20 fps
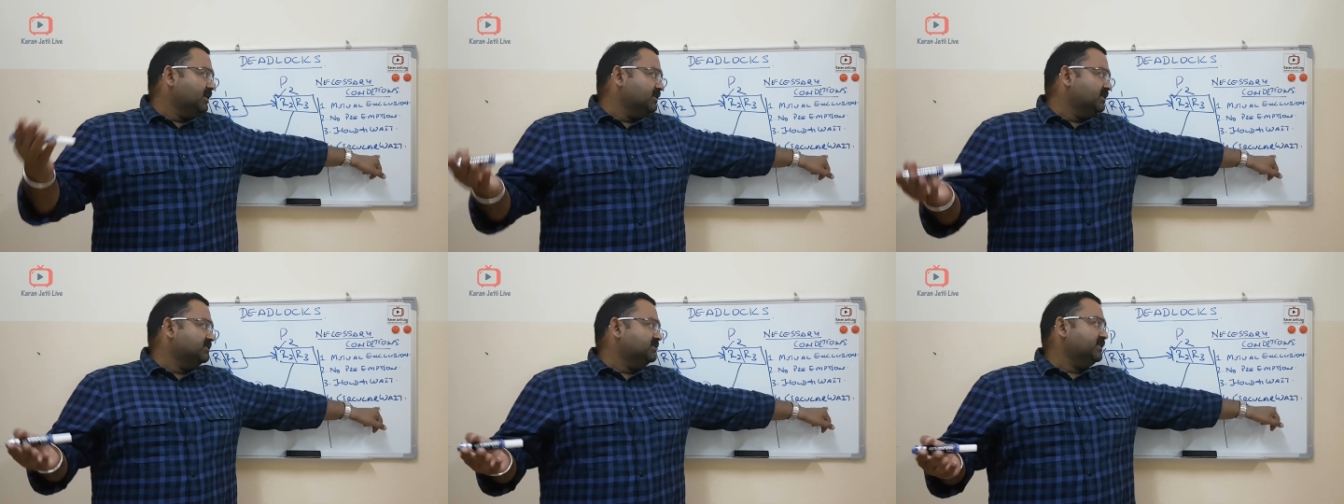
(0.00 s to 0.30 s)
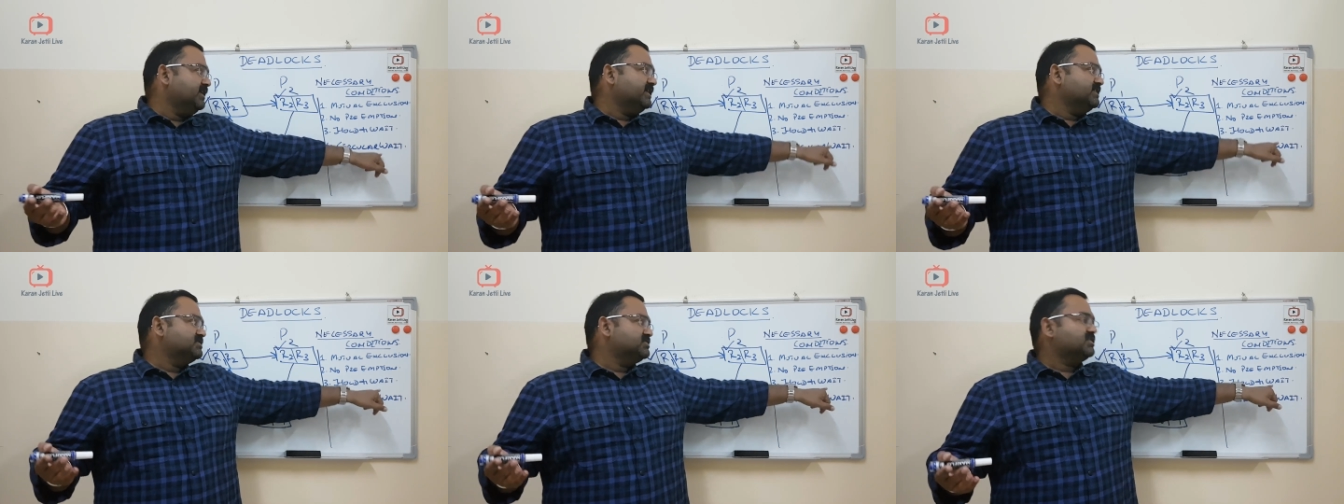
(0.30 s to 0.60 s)

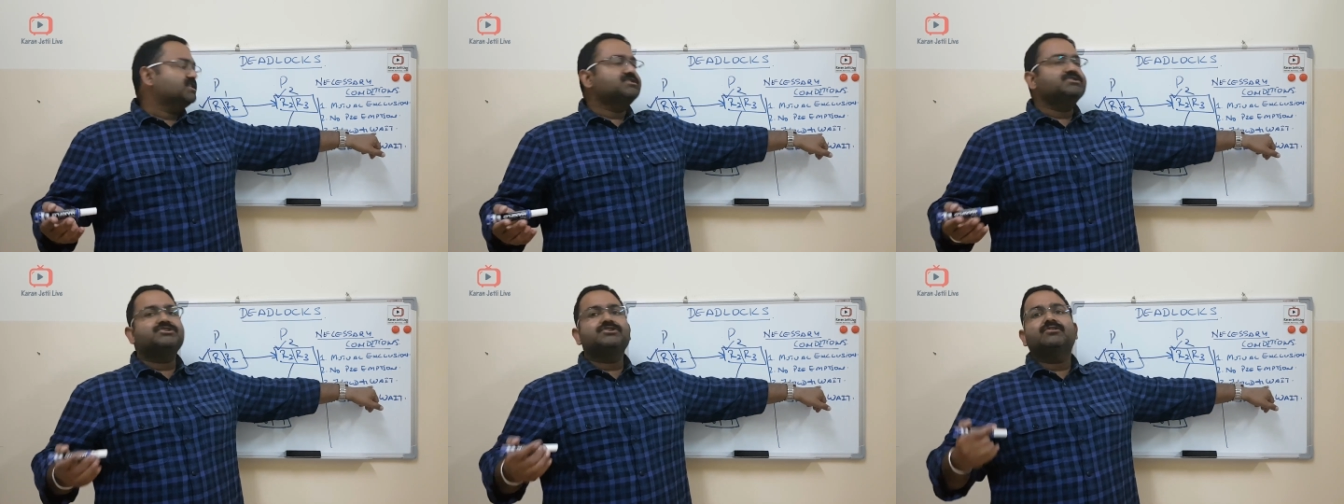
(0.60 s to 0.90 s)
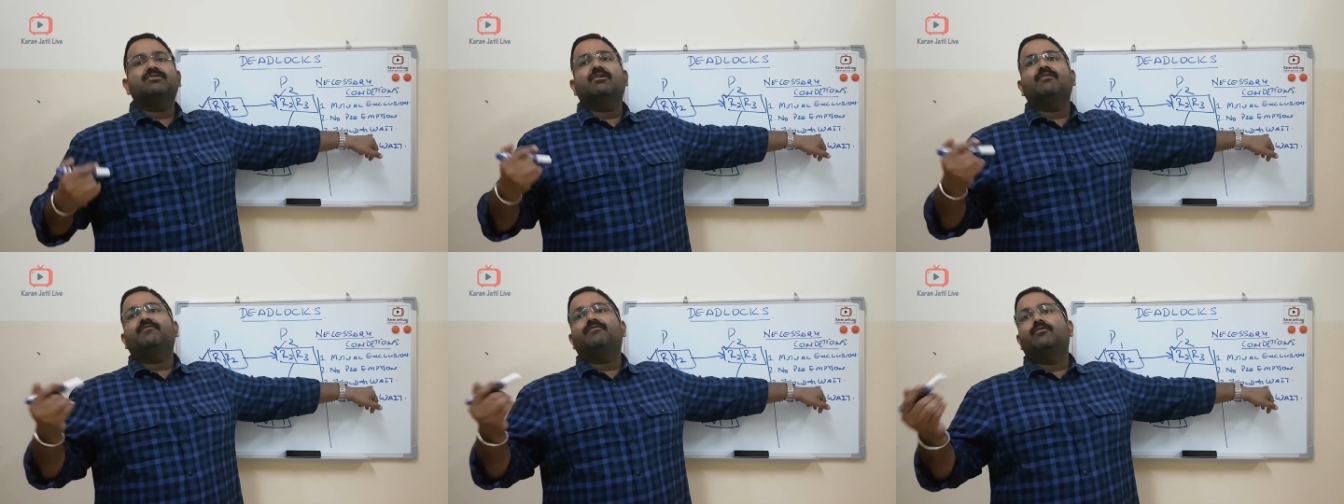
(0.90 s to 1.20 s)
another
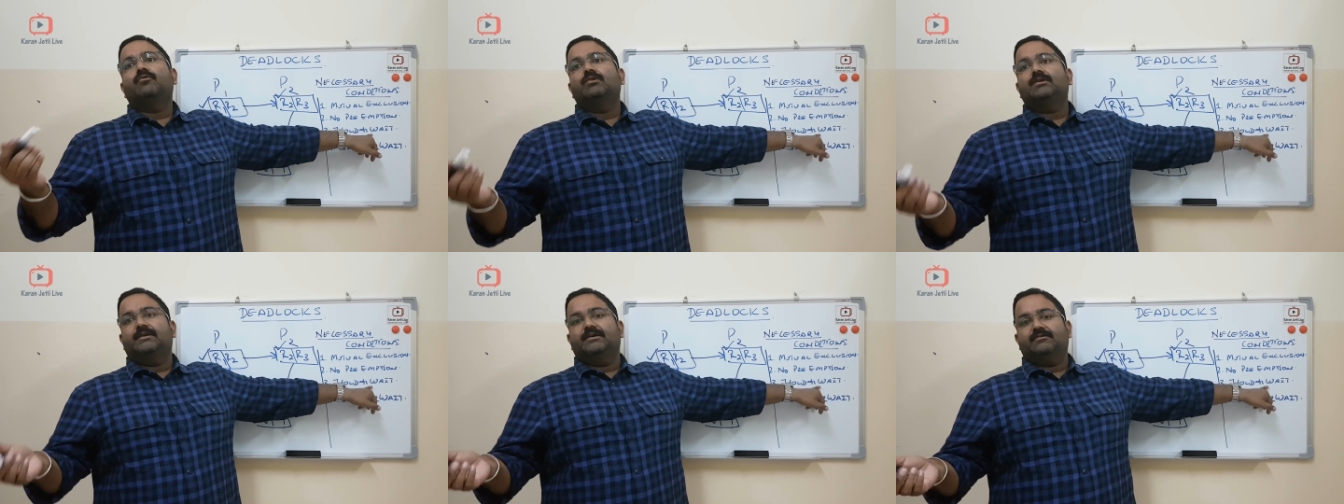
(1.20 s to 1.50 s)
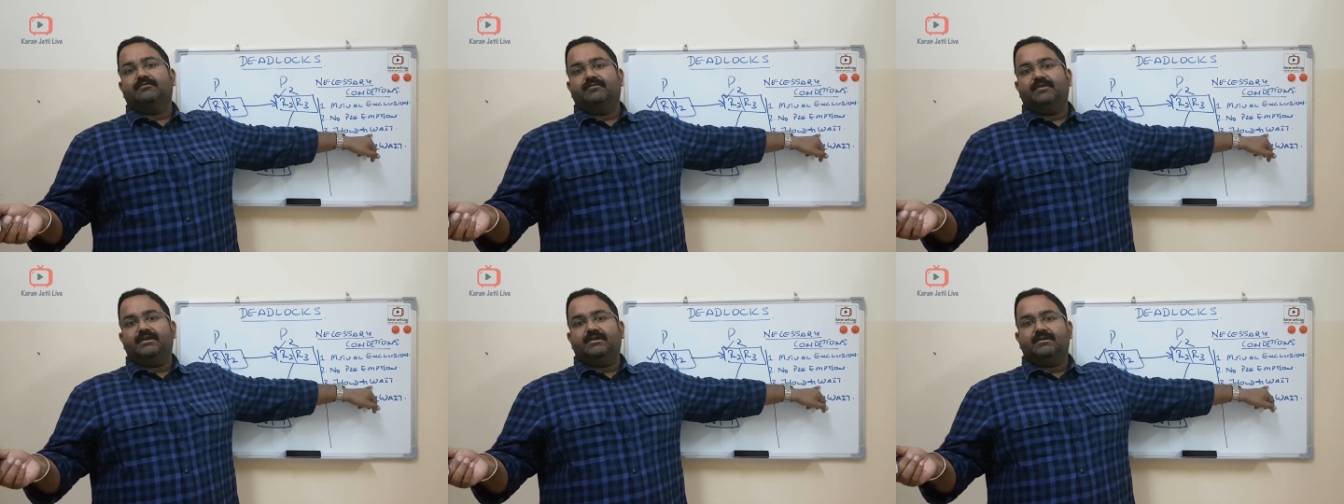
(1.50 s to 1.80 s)
extension of hold
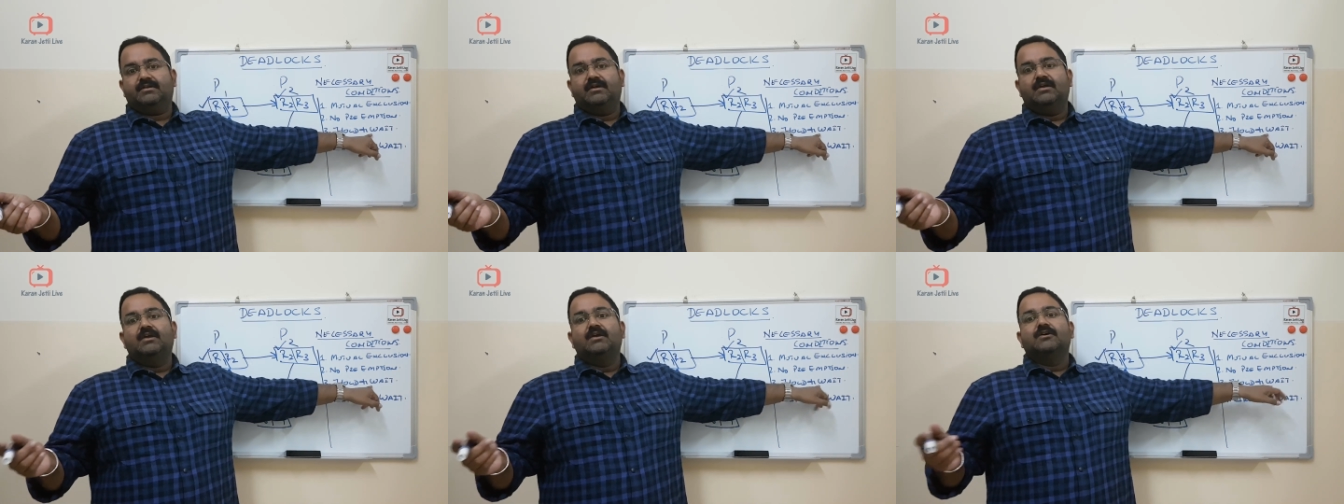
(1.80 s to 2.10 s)
and wait.